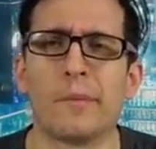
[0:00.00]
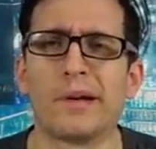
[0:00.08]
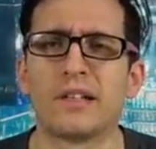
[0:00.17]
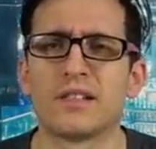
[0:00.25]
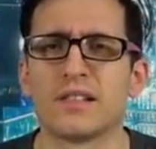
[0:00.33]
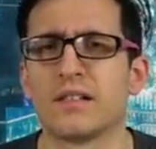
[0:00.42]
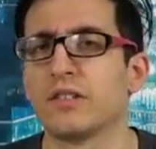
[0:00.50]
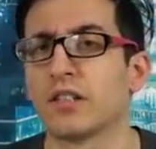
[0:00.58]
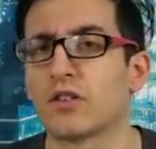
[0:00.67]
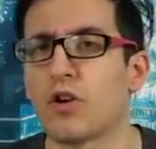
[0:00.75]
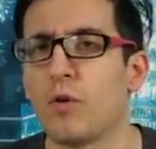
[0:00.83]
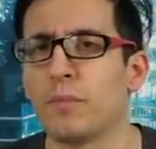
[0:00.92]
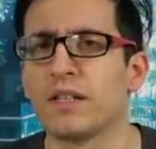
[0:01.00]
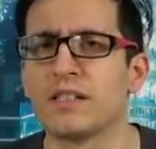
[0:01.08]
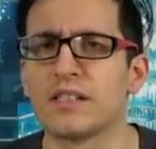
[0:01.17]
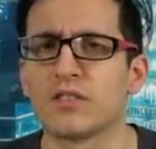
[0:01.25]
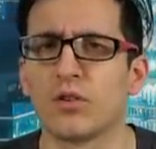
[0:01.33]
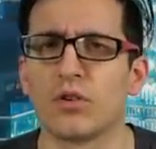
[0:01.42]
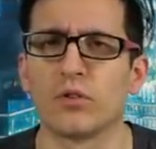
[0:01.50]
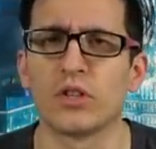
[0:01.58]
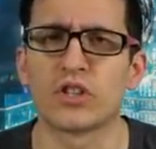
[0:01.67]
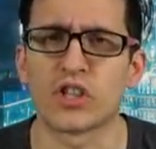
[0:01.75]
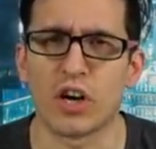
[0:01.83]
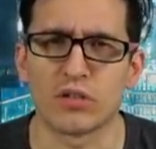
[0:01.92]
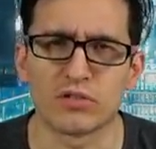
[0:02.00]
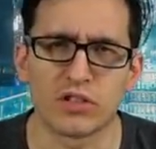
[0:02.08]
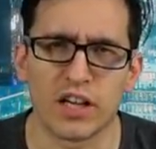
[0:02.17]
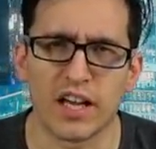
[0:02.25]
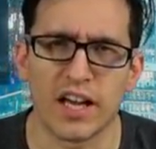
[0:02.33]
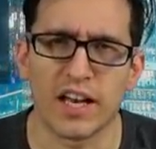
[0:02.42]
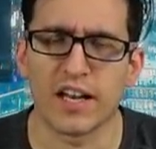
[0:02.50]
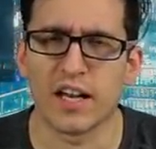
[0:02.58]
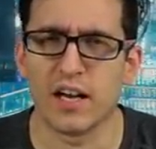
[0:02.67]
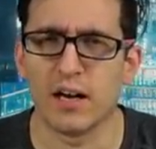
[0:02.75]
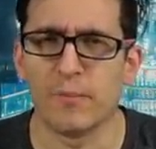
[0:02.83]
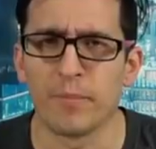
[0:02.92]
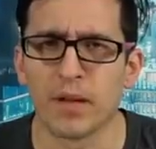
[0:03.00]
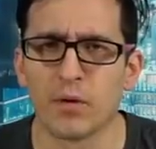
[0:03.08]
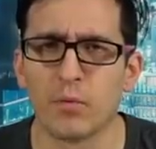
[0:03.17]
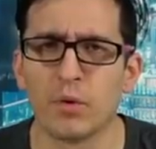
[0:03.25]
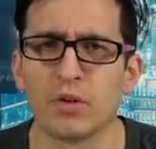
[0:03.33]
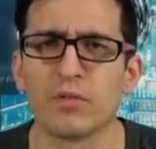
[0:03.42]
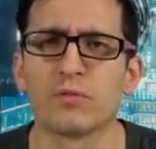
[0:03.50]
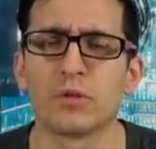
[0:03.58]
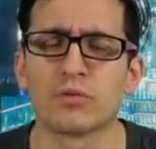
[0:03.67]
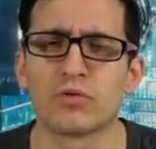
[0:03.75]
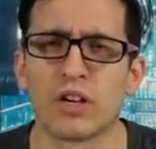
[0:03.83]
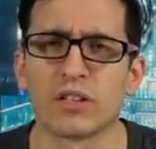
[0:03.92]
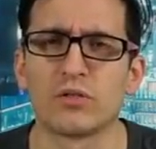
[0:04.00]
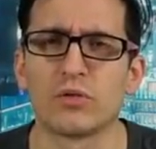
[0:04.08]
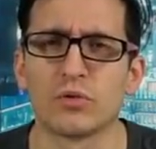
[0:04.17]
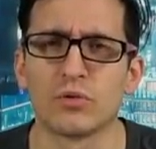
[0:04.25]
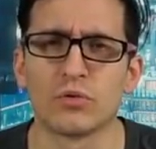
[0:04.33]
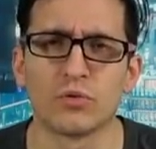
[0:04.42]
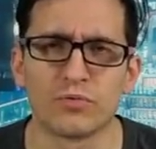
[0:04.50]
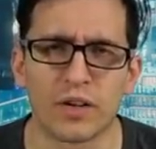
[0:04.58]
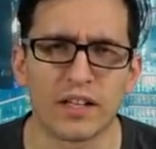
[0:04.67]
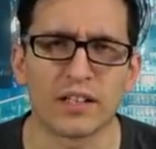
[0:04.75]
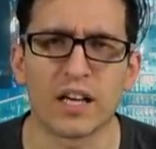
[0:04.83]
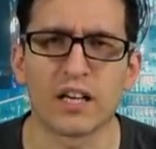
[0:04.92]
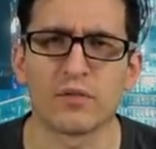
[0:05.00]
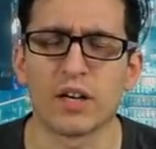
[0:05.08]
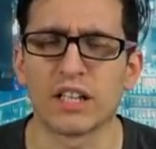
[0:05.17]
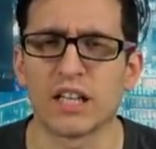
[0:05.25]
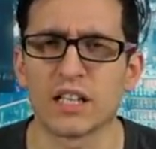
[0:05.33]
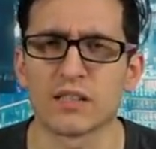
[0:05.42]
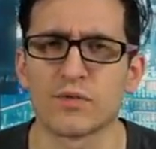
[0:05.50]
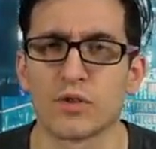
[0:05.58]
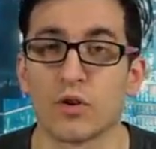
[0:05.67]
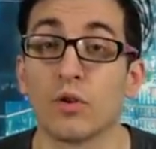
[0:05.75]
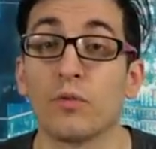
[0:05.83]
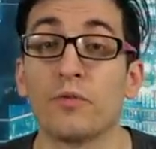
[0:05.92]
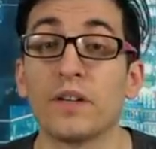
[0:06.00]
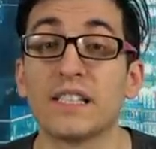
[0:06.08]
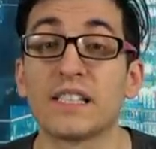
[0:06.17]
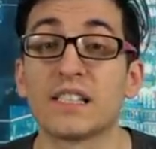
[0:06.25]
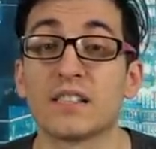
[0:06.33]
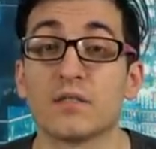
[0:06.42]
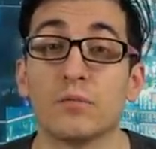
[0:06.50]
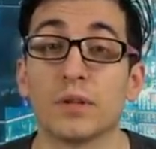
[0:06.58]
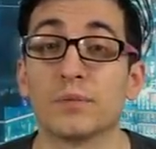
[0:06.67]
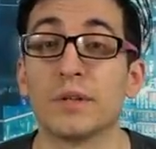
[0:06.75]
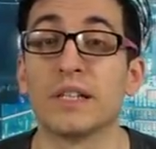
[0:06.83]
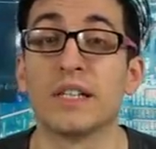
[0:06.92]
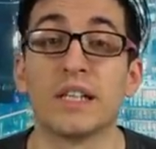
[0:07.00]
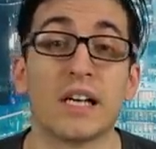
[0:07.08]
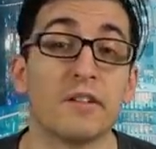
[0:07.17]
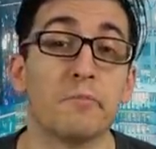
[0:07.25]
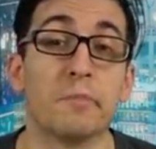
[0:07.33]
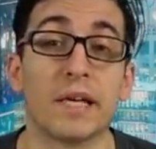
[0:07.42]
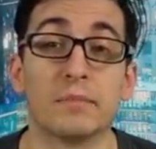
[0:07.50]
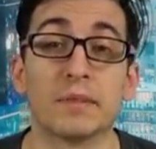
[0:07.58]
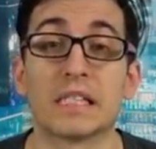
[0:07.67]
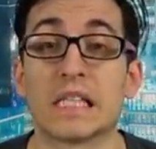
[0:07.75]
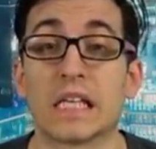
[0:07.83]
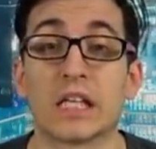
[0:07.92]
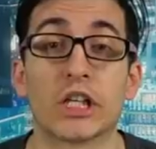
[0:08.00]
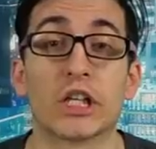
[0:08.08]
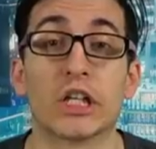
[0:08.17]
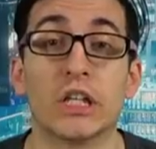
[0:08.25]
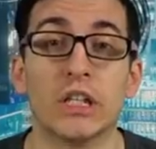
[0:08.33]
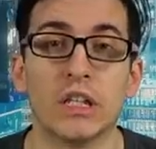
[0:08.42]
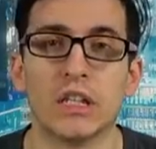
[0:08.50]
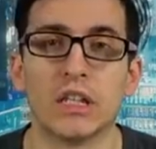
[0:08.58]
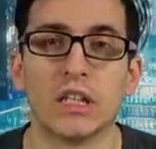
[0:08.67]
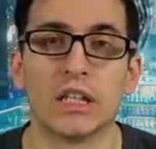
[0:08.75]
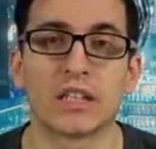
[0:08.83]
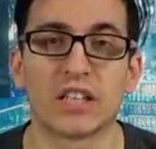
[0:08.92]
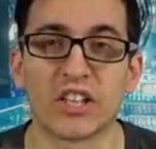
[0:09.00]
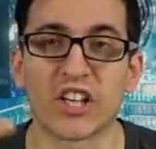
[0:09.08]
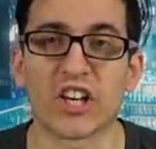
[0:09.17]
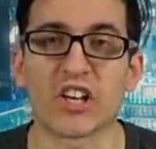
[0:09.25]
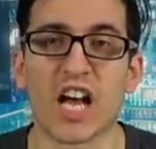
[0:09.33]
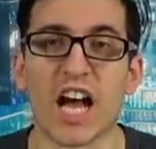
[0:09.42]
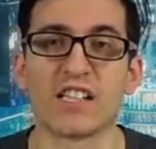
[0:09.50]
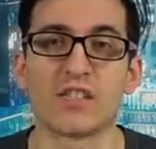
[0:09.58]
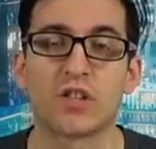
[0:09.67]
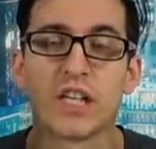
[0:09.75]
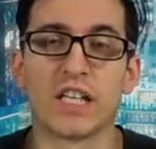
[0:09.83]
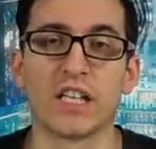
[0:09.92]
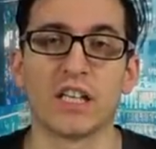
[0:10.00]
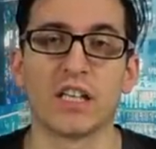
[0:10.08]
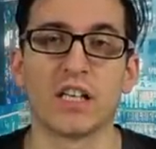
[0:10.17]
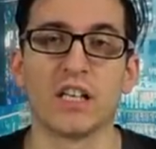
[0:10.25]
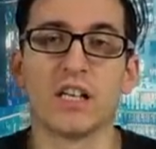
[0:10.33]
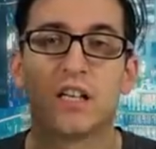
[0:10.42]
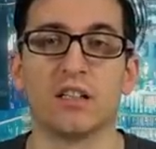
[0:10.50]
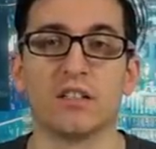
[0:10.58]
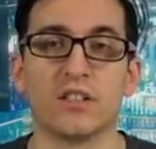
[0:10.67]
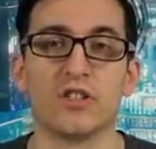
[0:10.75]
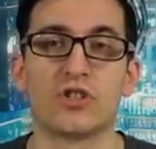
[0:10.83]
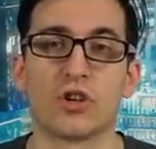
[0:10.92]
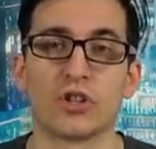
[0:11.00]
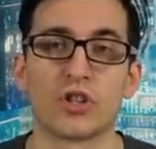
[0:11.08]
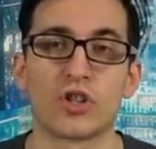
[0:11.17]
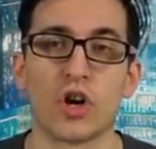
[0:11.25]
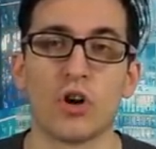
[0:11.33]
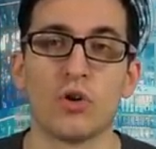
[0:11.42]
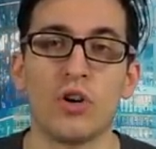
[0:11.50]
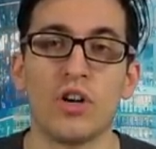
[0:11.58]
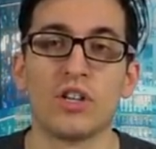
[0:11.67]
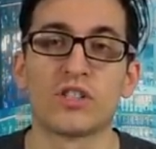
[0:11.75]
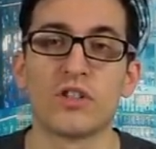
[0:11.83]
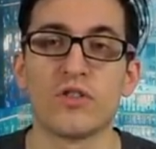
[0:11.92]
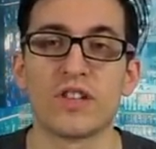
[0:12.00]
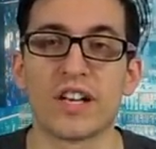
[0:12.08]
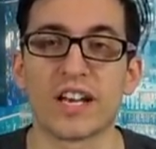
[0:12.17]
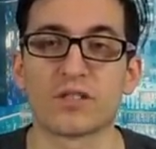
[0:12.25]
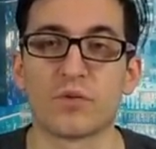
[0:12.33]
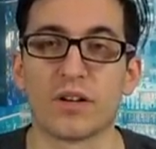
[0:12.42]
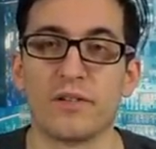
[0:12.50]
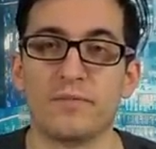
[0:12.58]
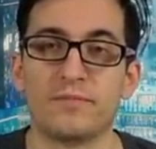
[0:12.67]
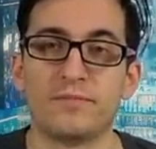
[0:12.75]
please leave in the comments or reach out and uh, we'll, we'll try to find the right answer or fix what we have made mistake here. Uh, take care guys and uh, enjoy the show. See you in the next one.